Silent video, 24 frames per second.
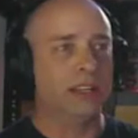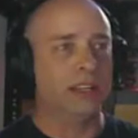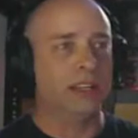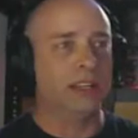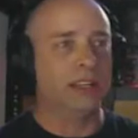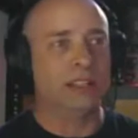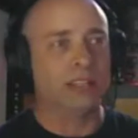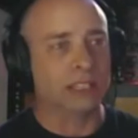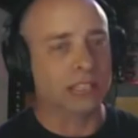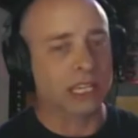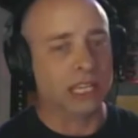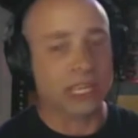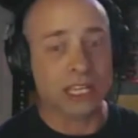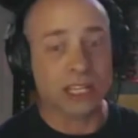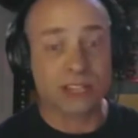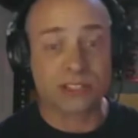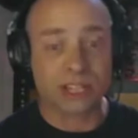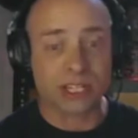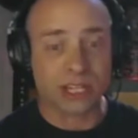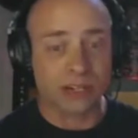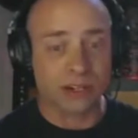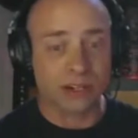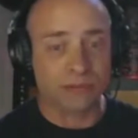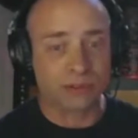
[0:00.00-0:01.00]
the kids that
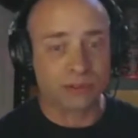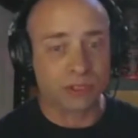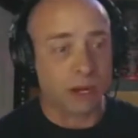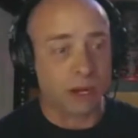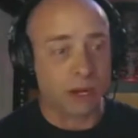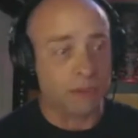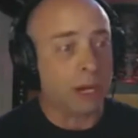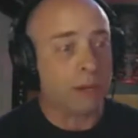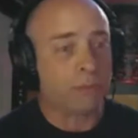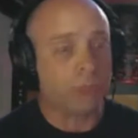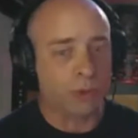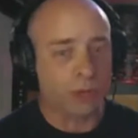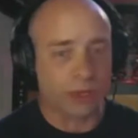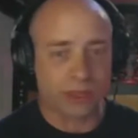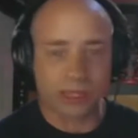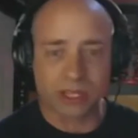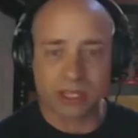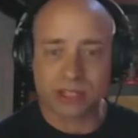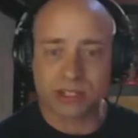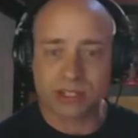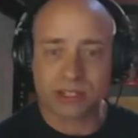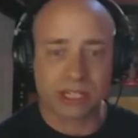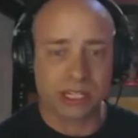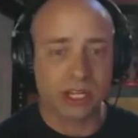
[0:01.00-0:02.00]
have come up with this
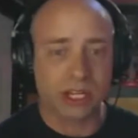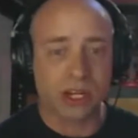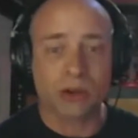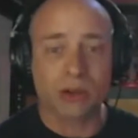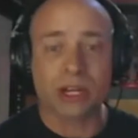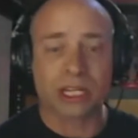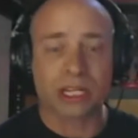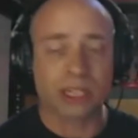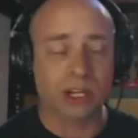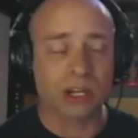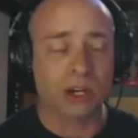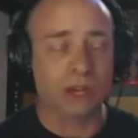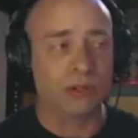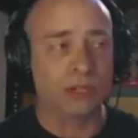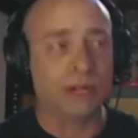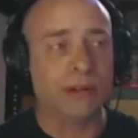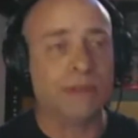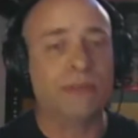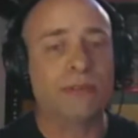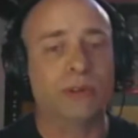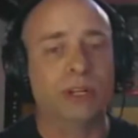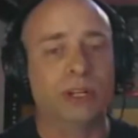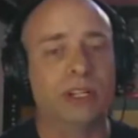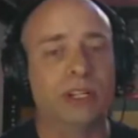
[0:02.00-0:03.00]
and knowing no
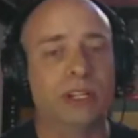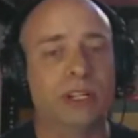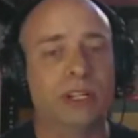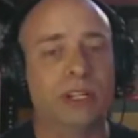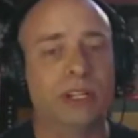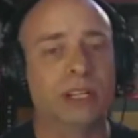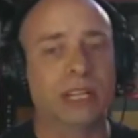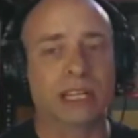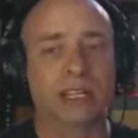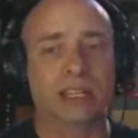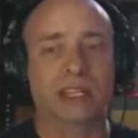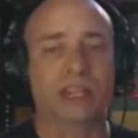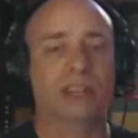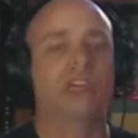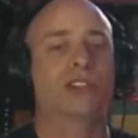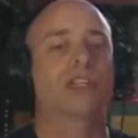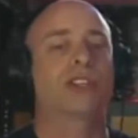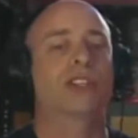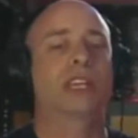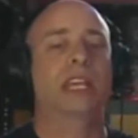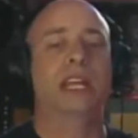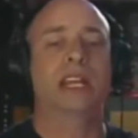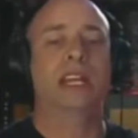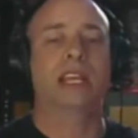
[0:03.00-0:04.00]
different, like, they're just getting
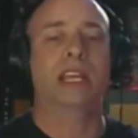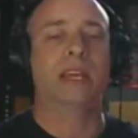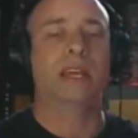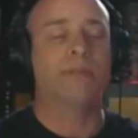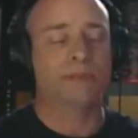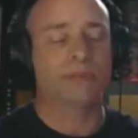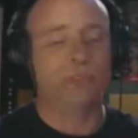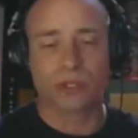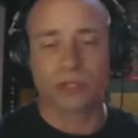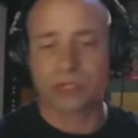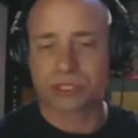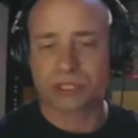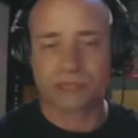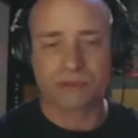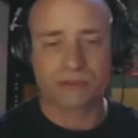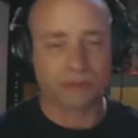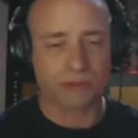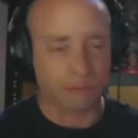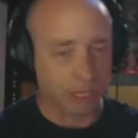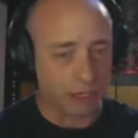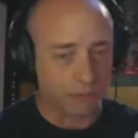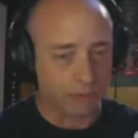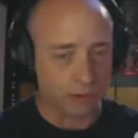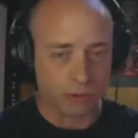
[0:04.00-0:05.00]
influences from
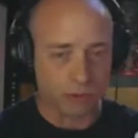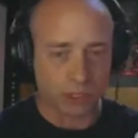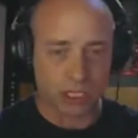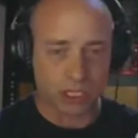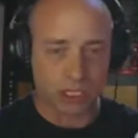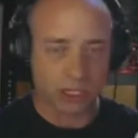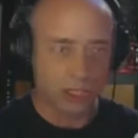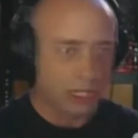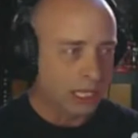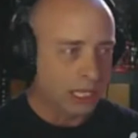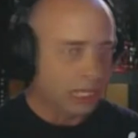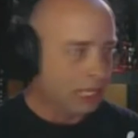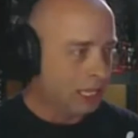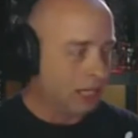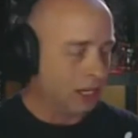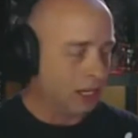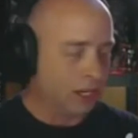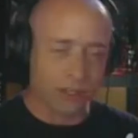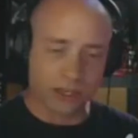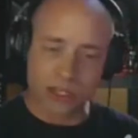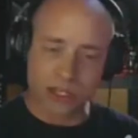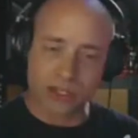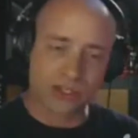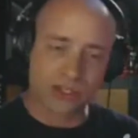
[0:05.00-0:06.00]
everywhere. Right. And all these
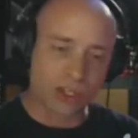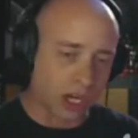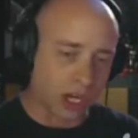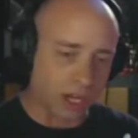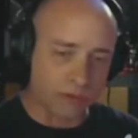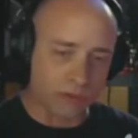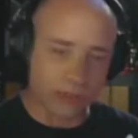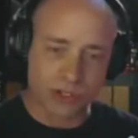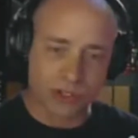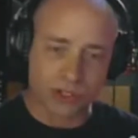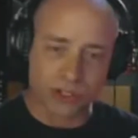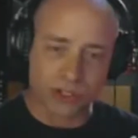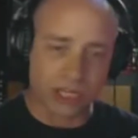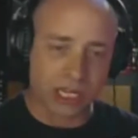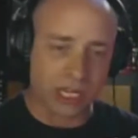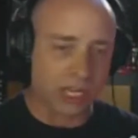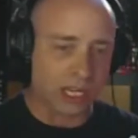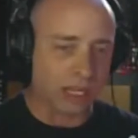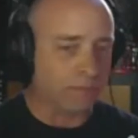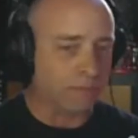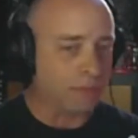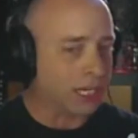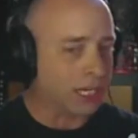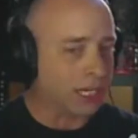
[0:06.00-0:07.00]
genres are getting
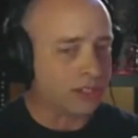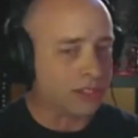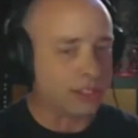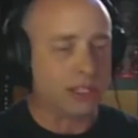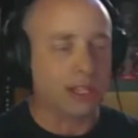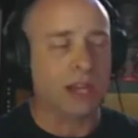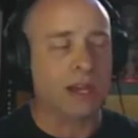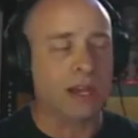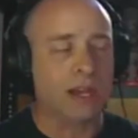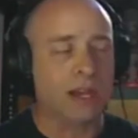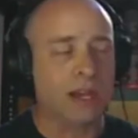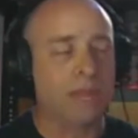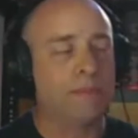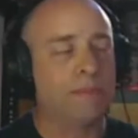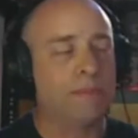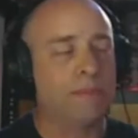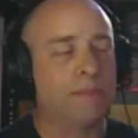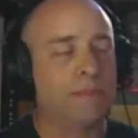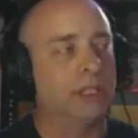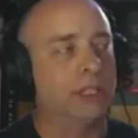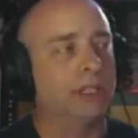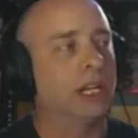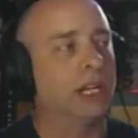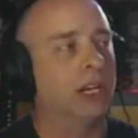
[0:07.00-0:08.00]
mixed up. And
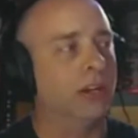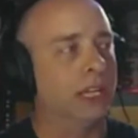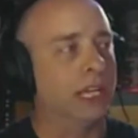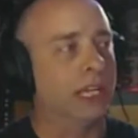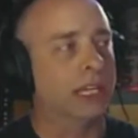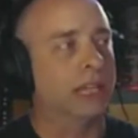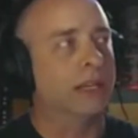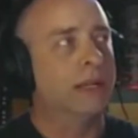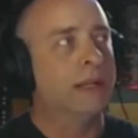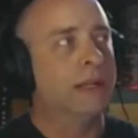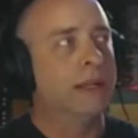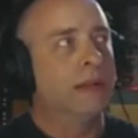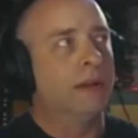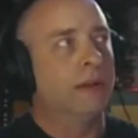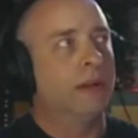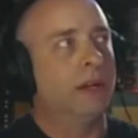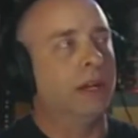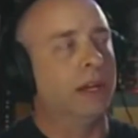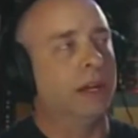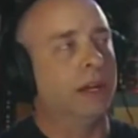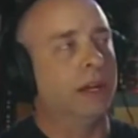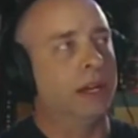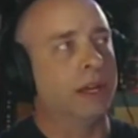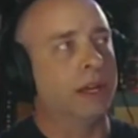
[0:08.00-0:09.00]

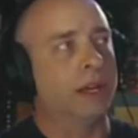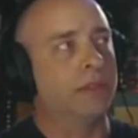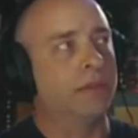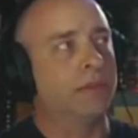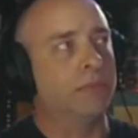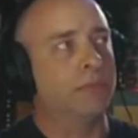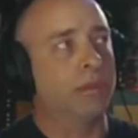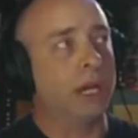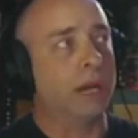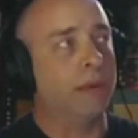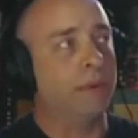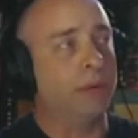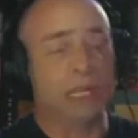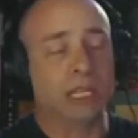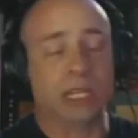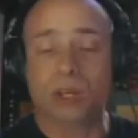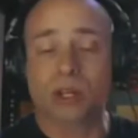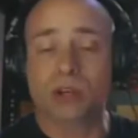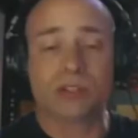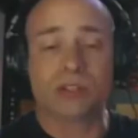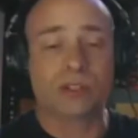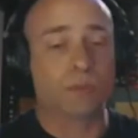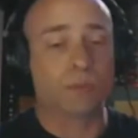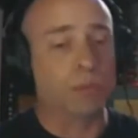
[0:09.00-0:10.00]
I'm a huge
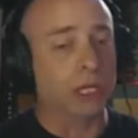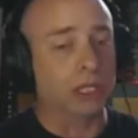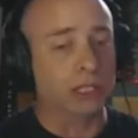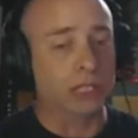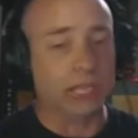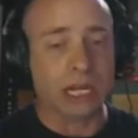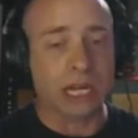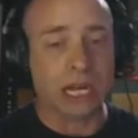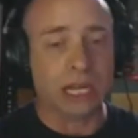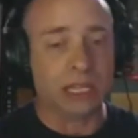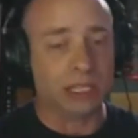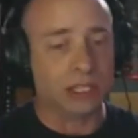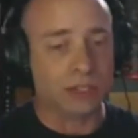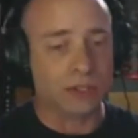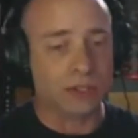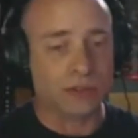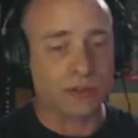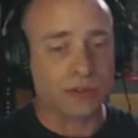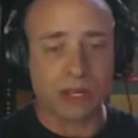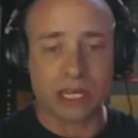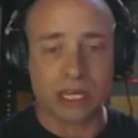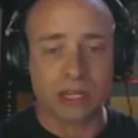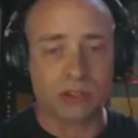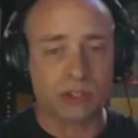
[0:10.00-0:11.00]
Billie Eilish fan.
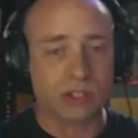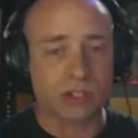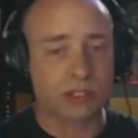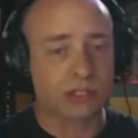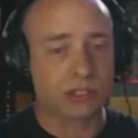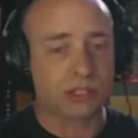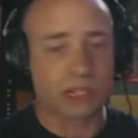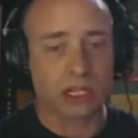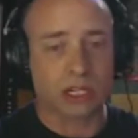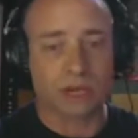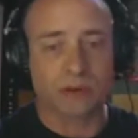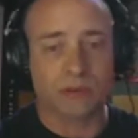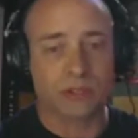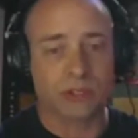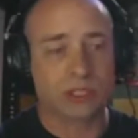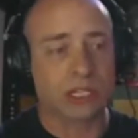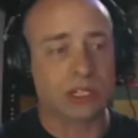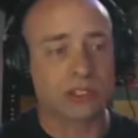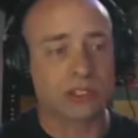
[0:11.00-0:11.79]
Just ever since